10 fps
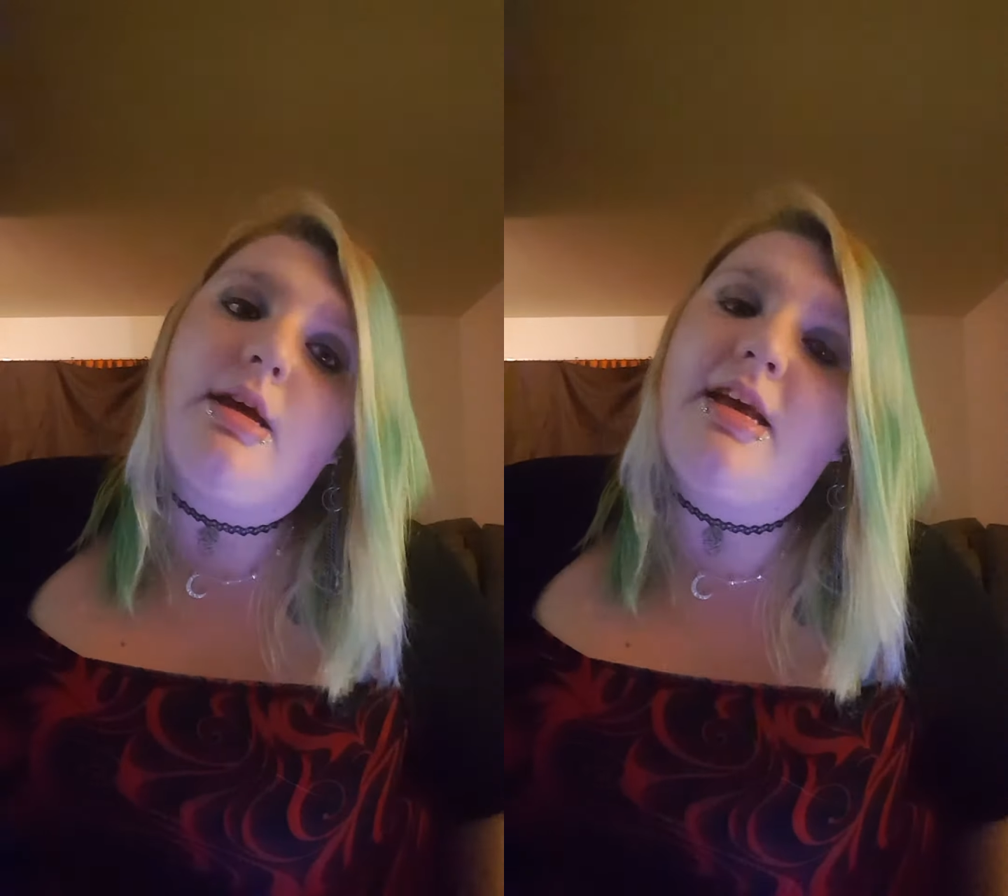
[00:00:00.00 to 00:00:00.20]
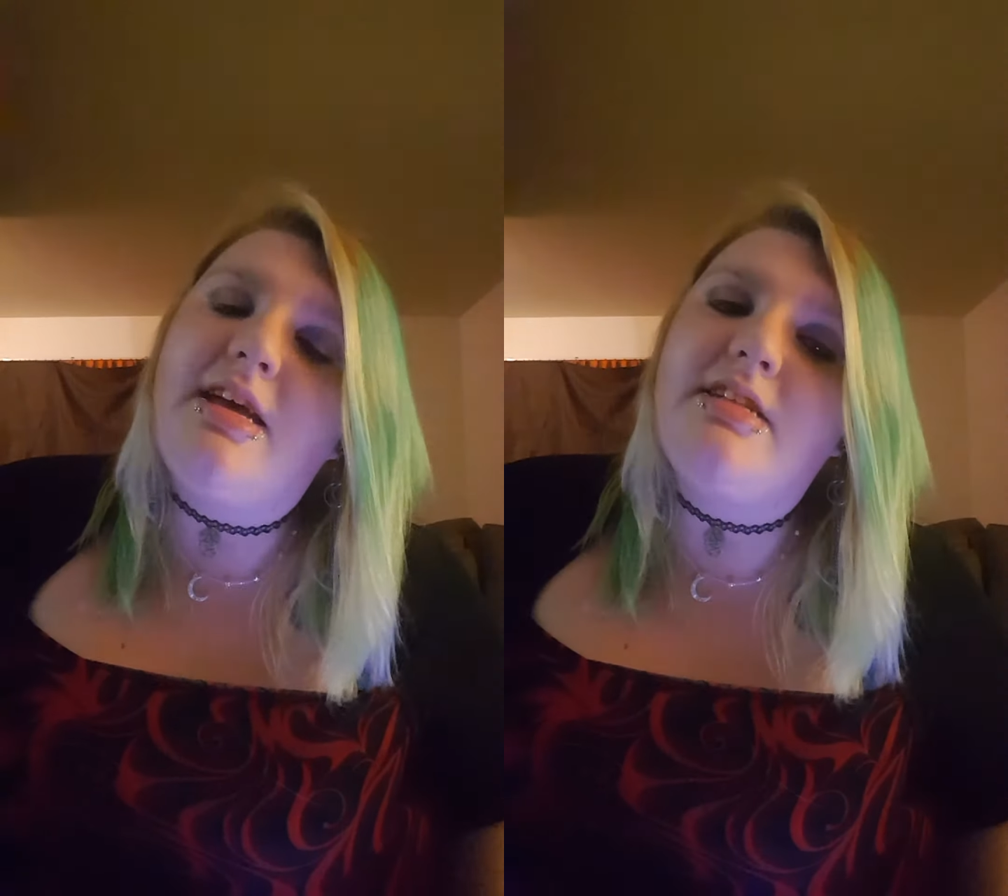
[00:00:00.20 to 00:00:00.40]

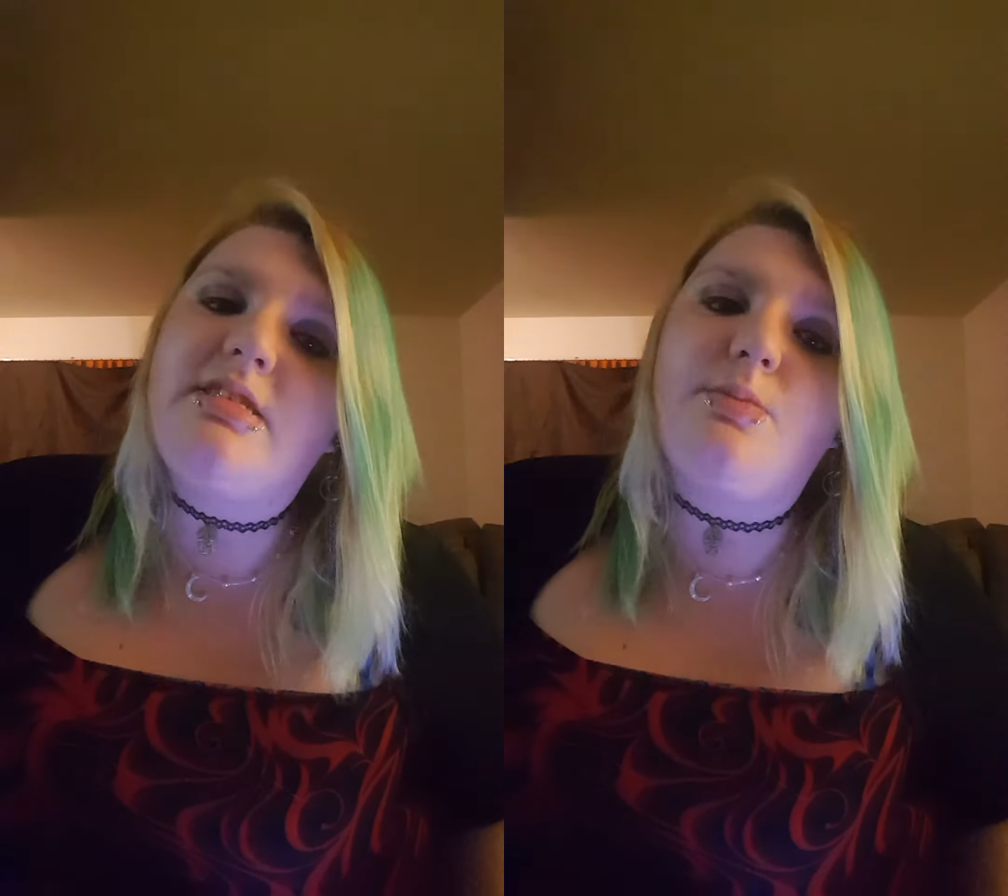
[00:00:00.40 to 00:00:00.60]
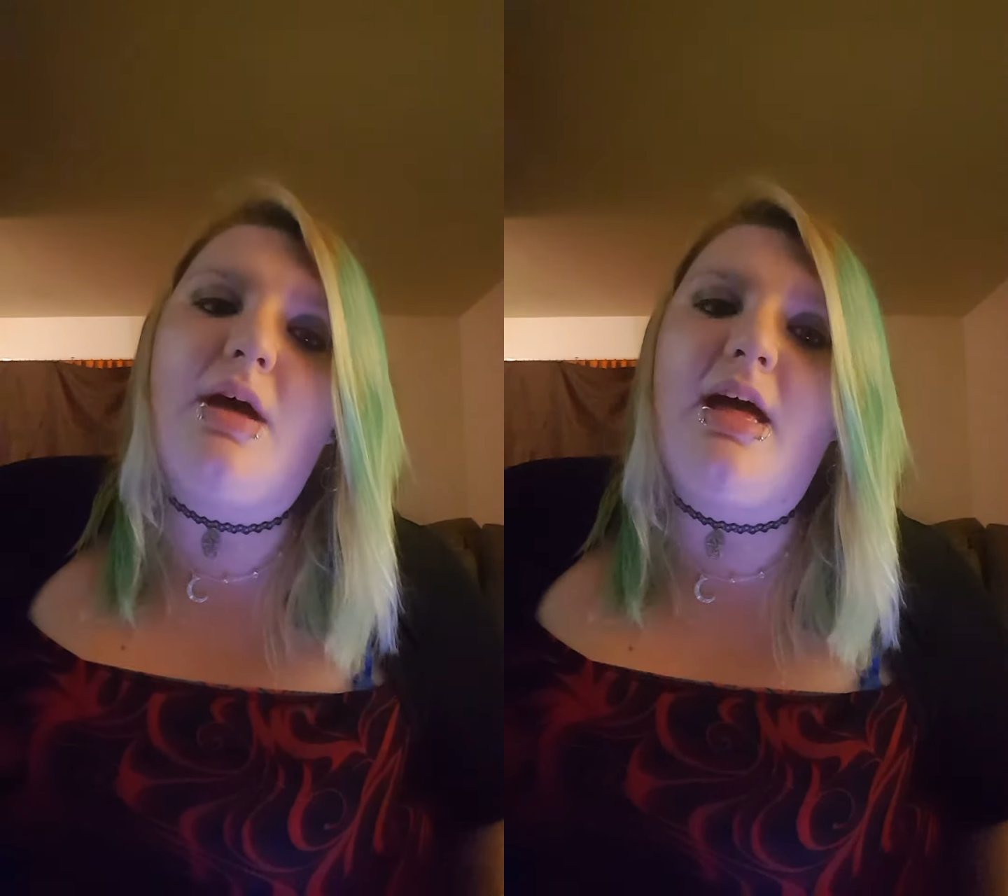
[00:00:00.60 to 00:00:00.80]

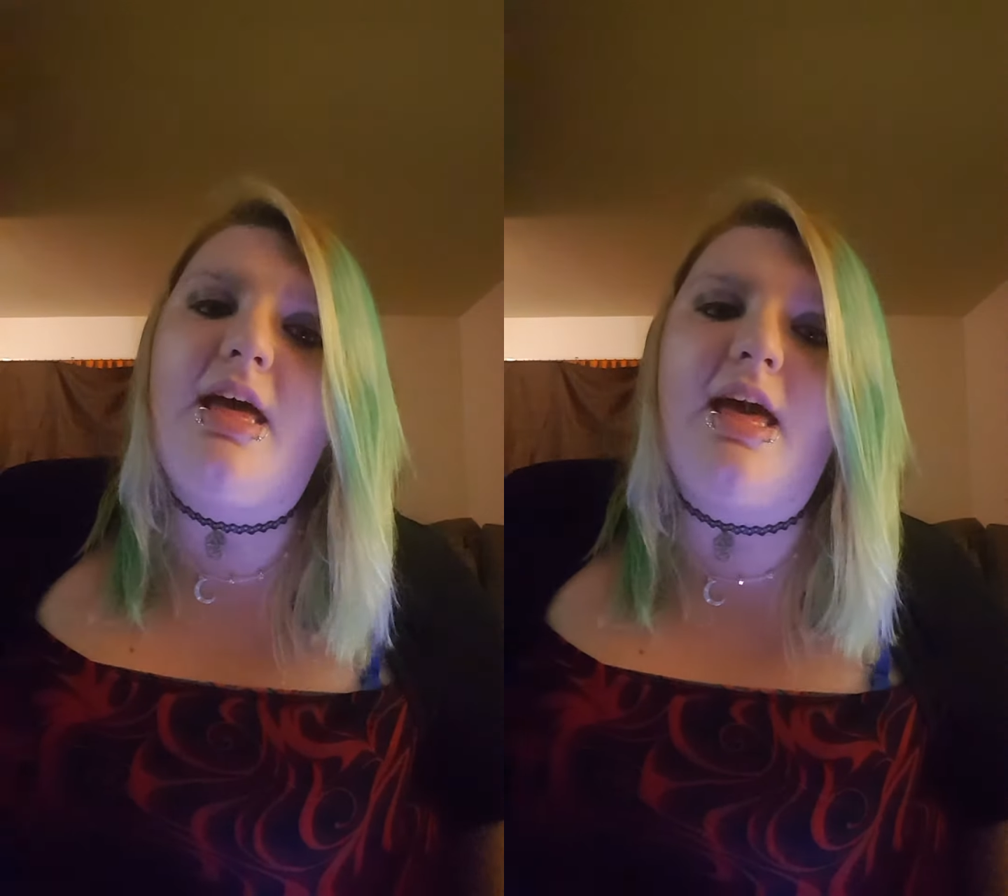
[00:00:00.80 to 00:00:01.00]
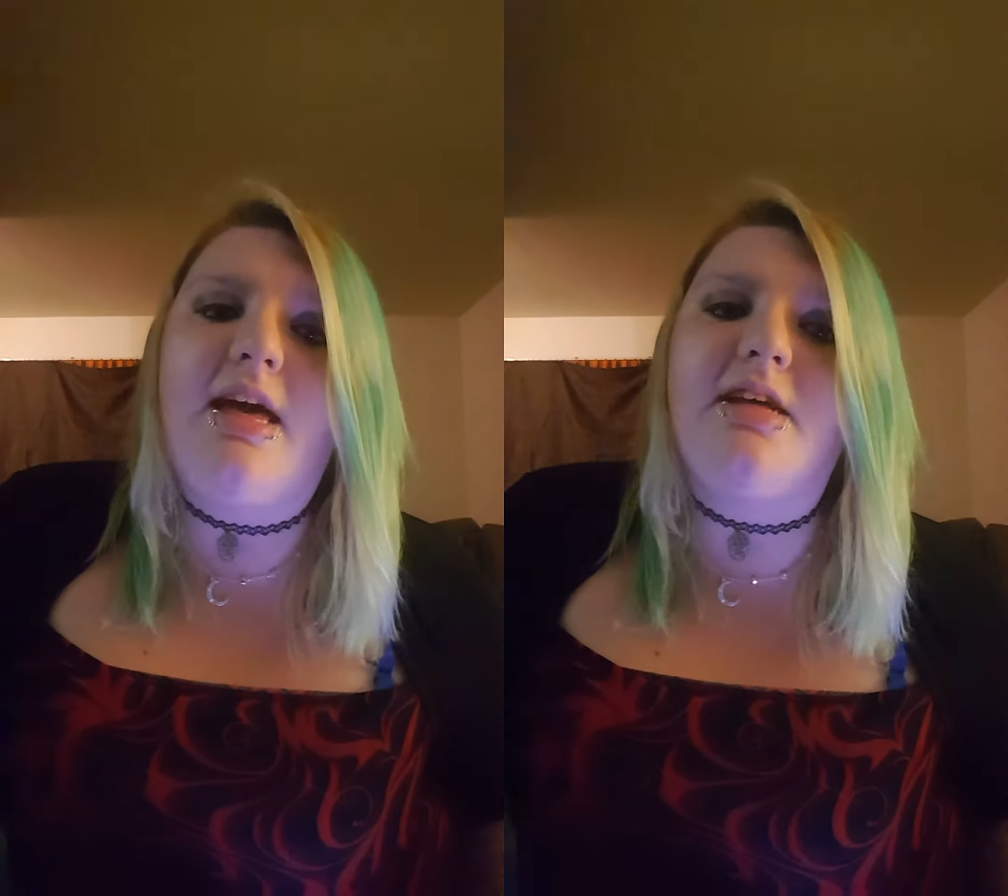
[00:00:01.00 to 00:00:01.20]
gets my
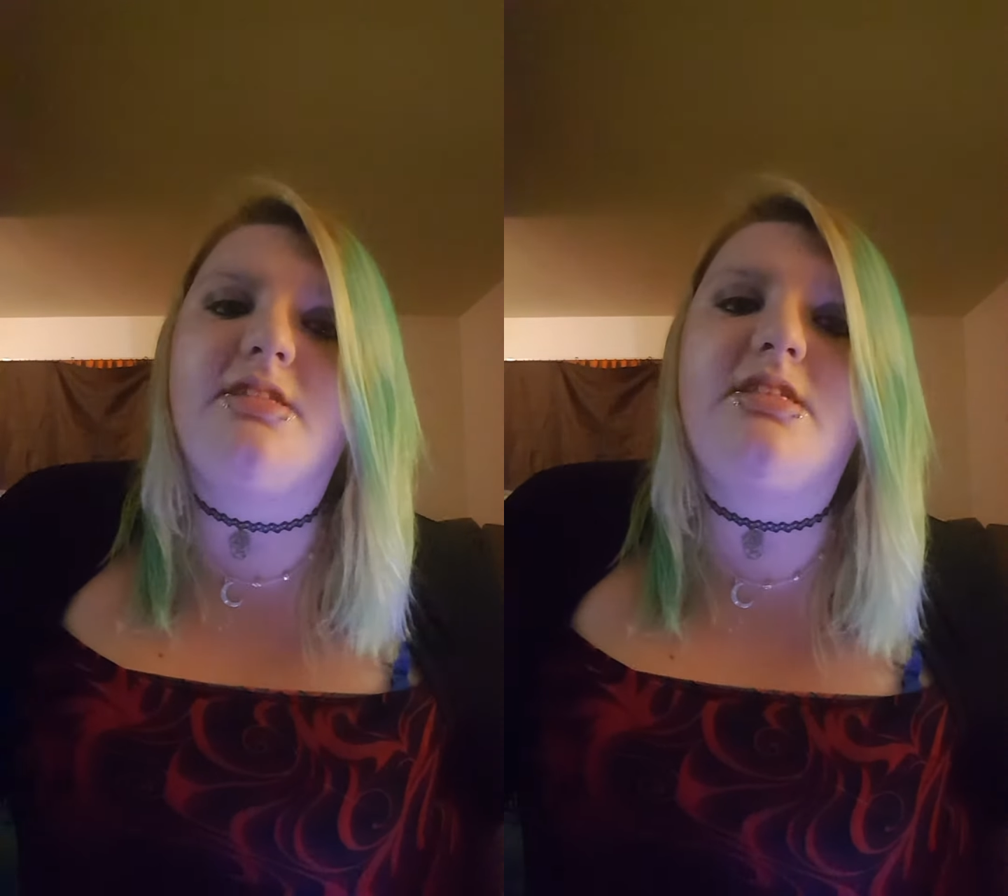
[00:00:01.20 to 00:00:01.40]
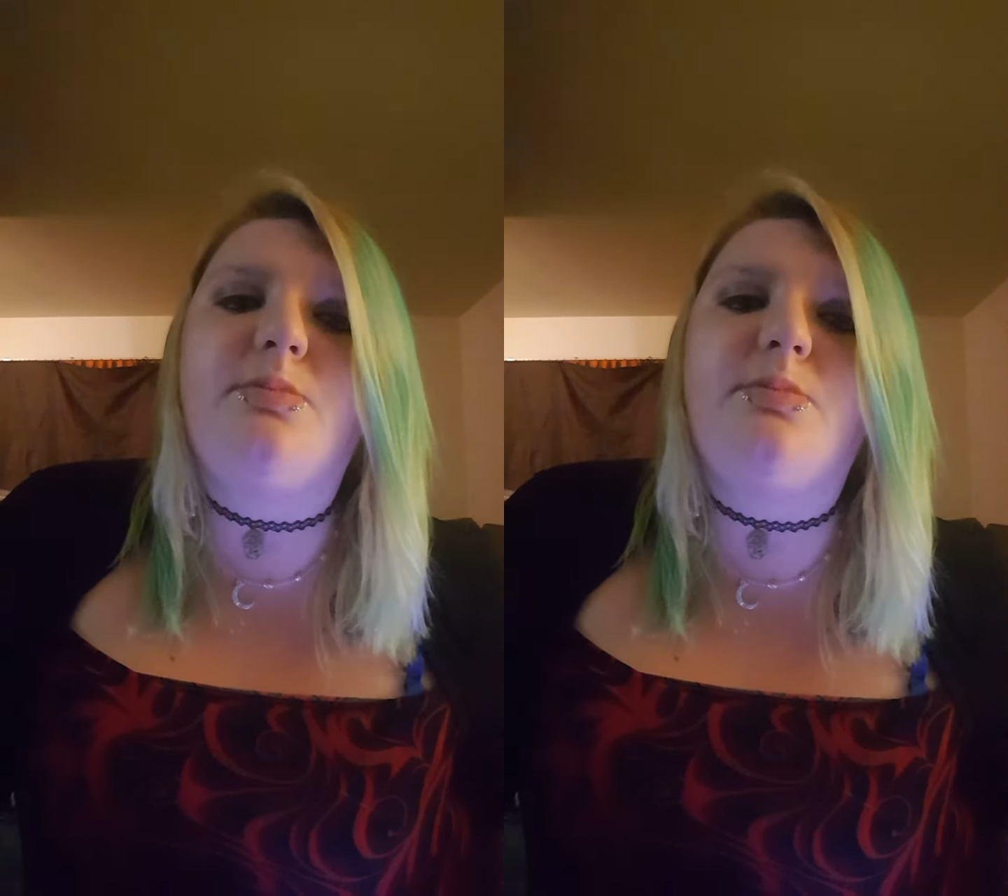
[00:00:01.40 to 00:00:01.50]
head